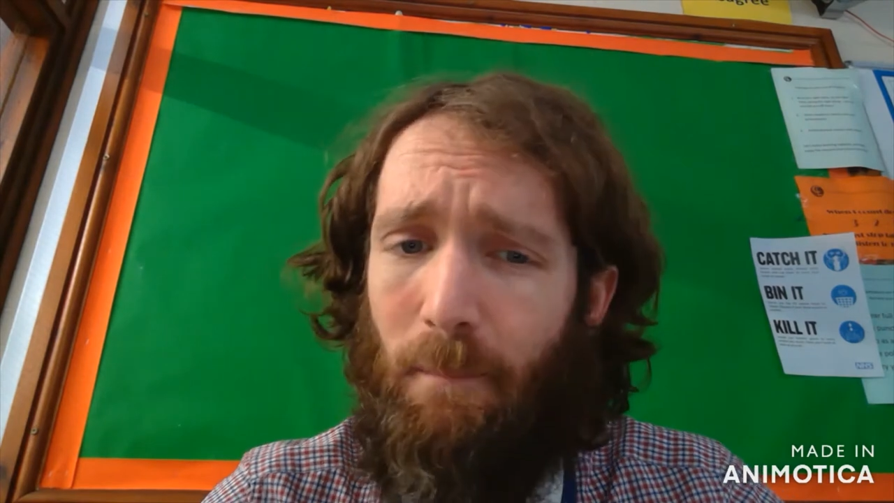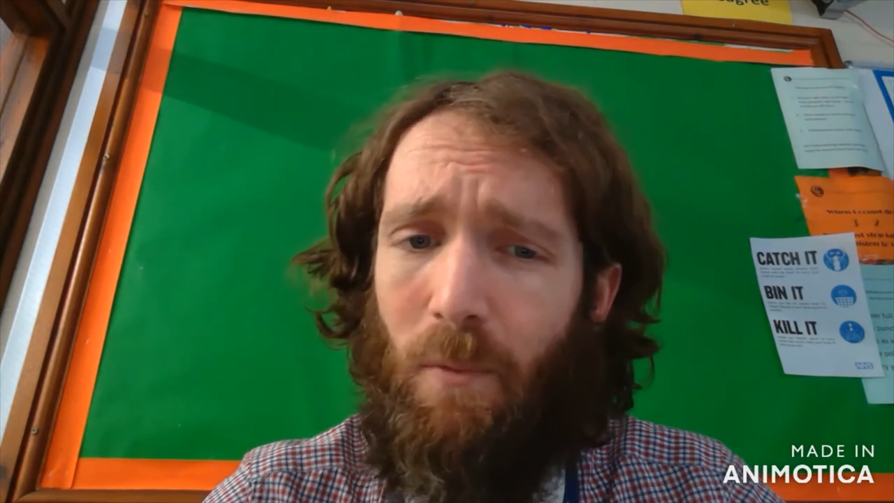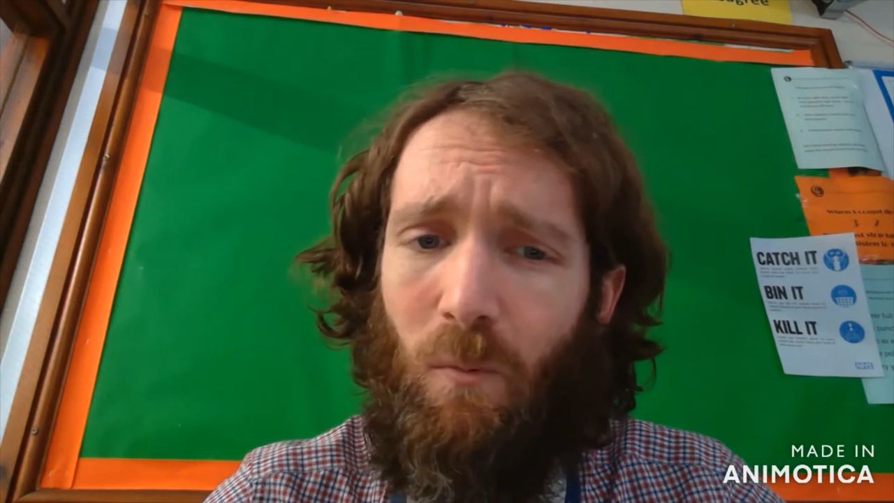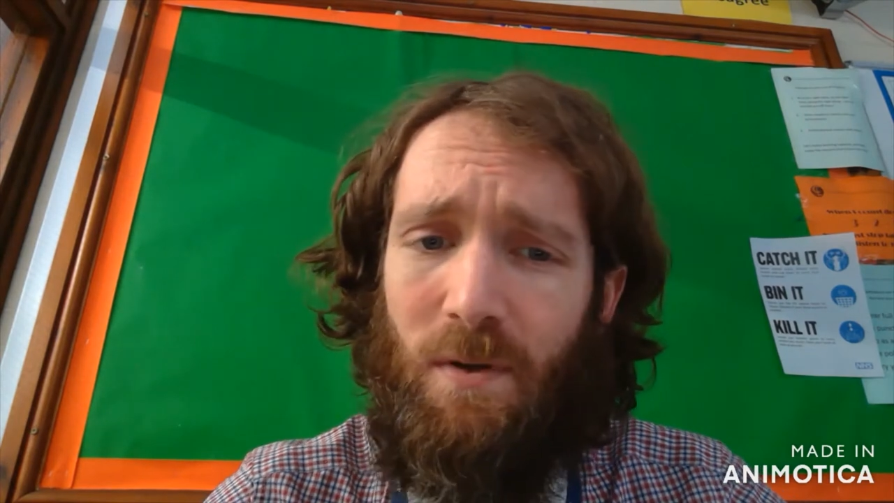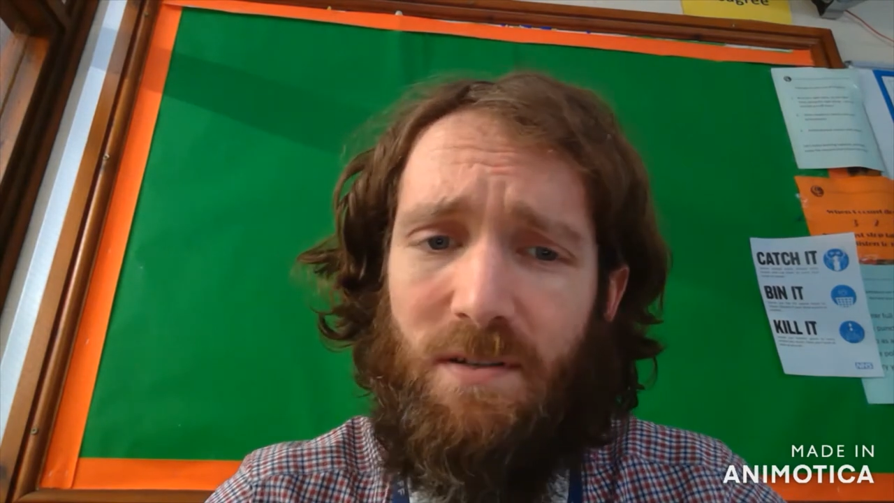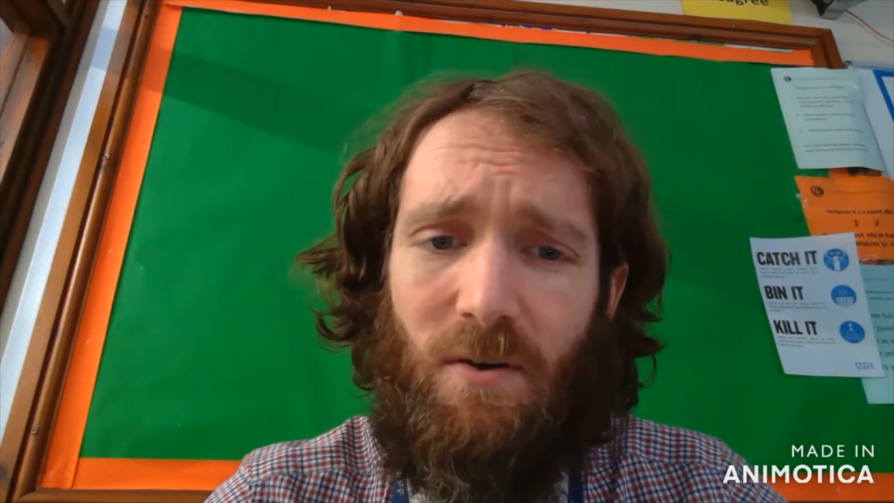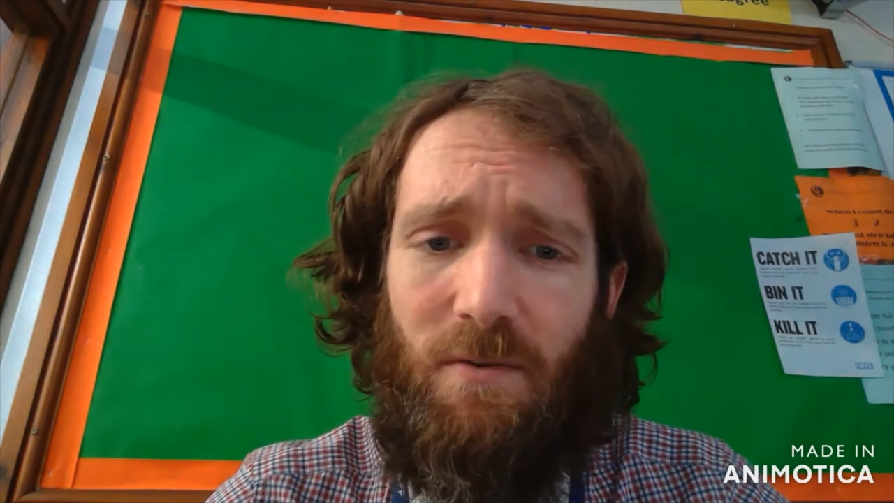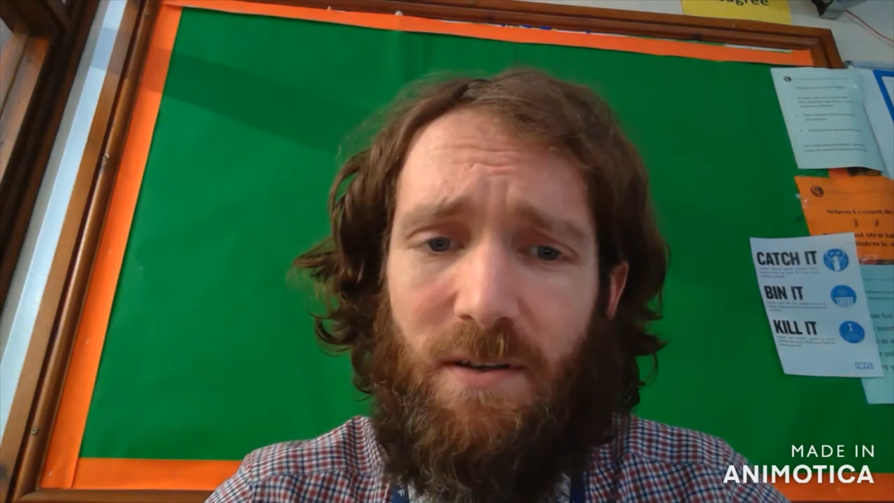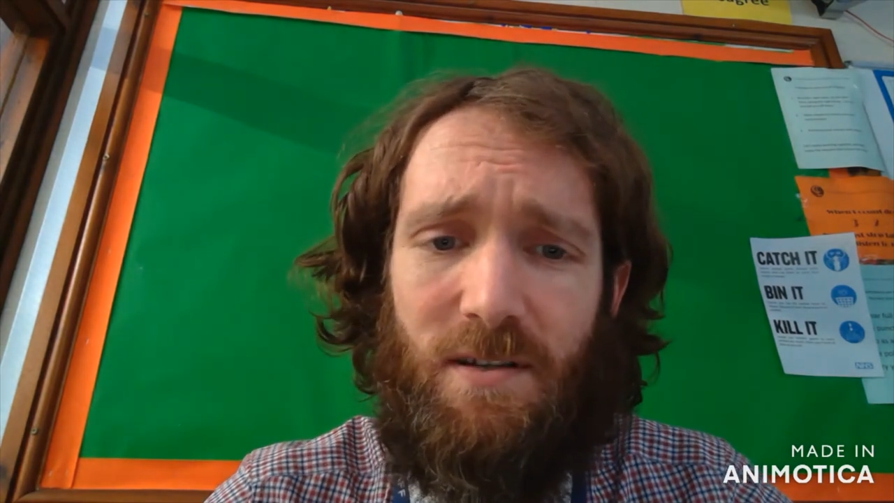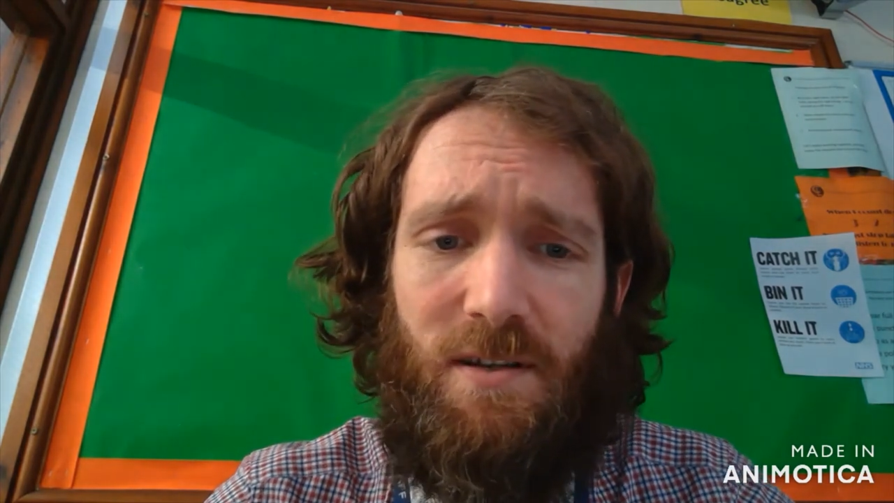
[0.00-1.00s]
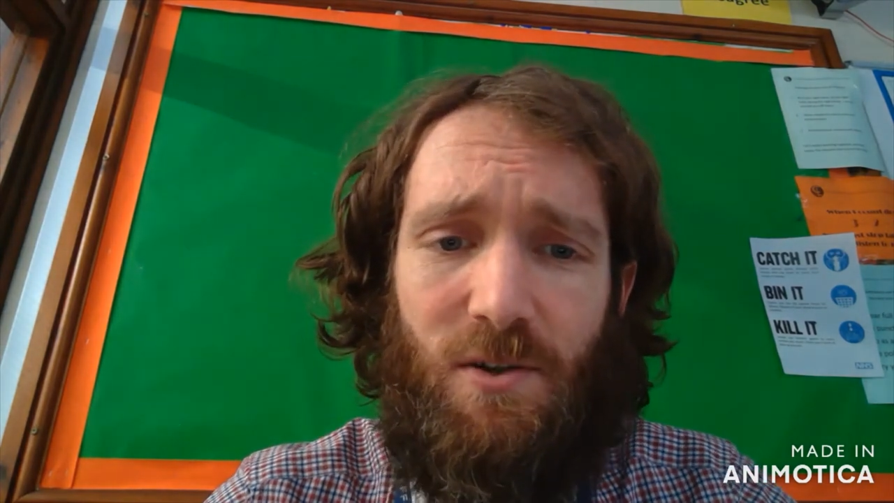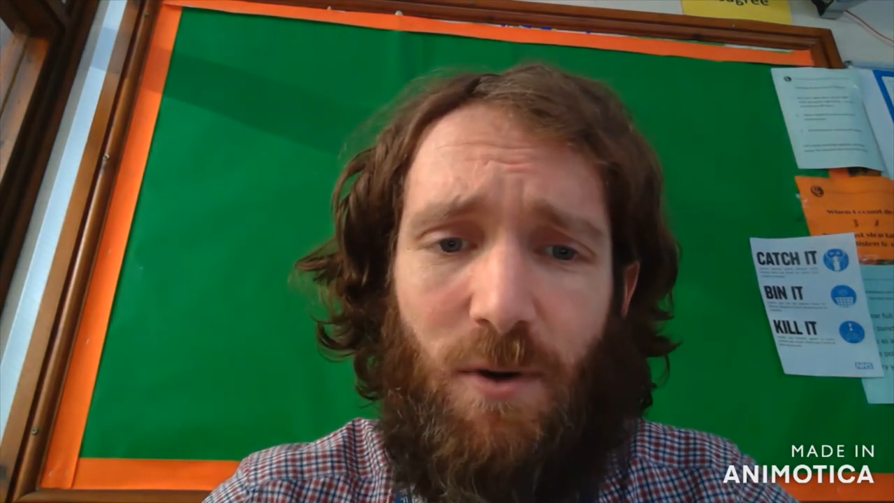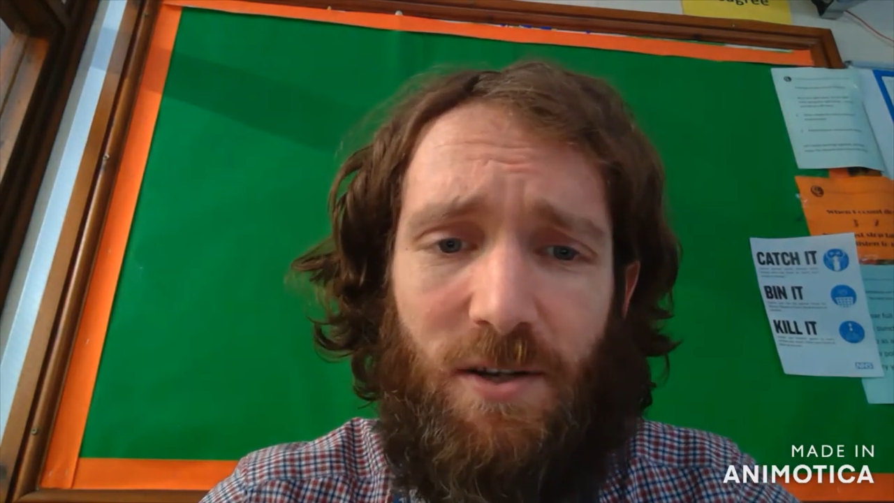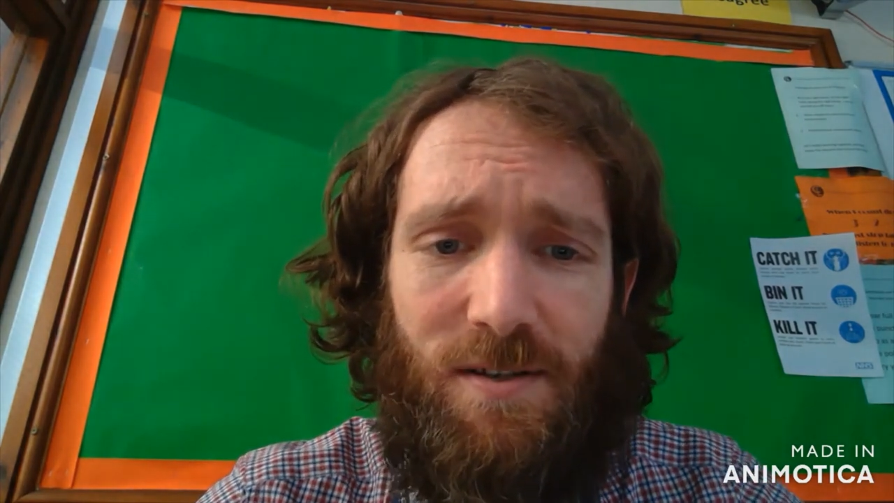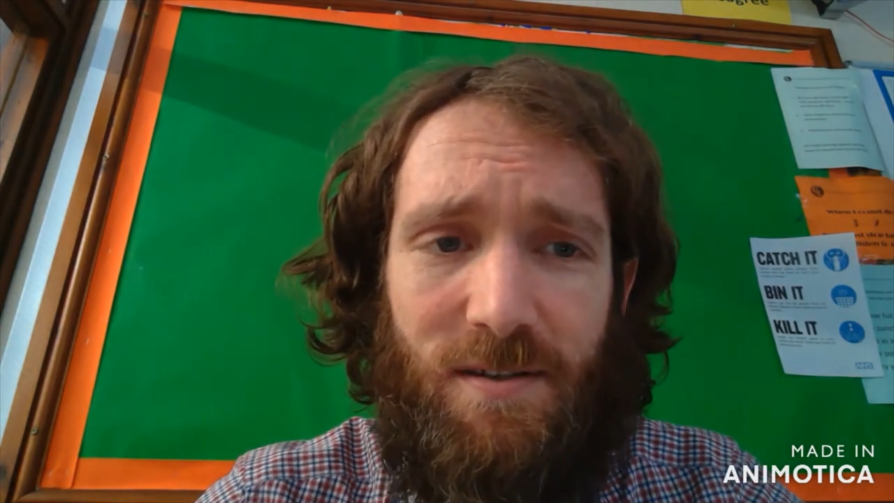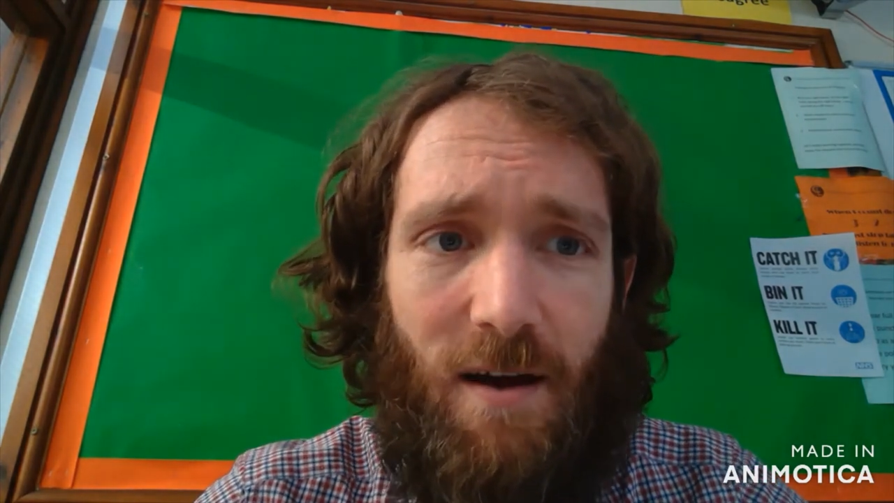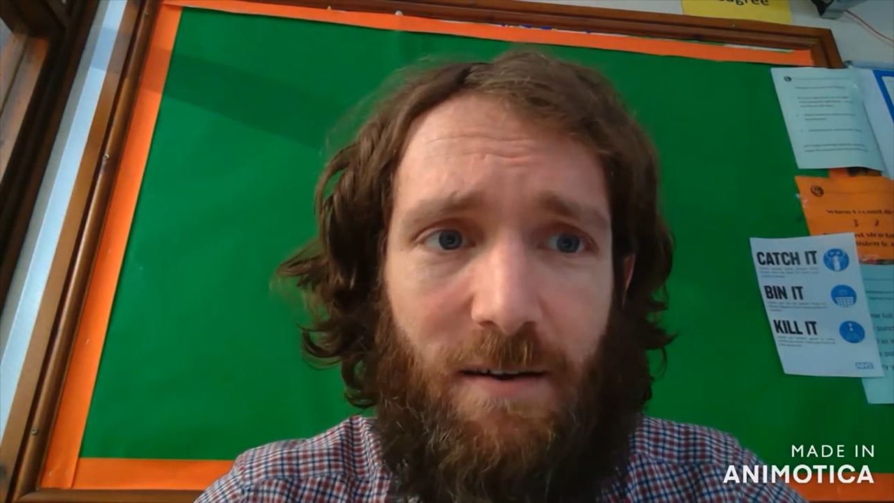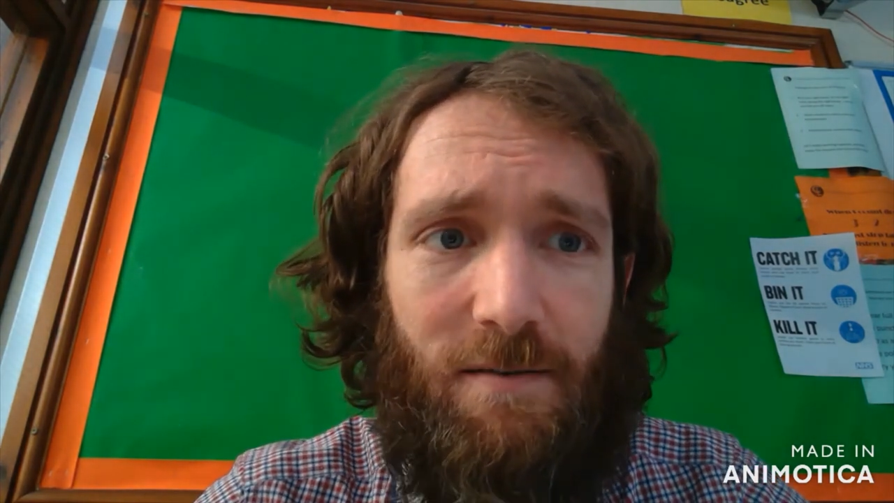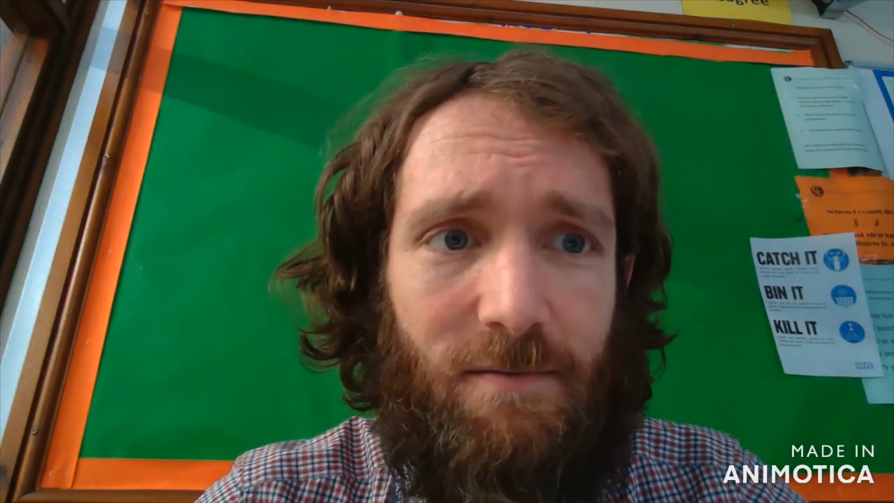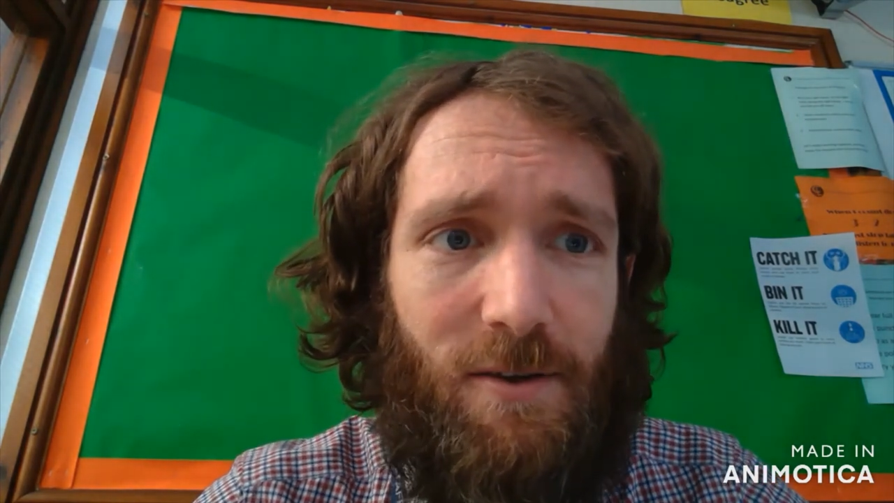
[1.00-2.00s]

But once all this situation's done,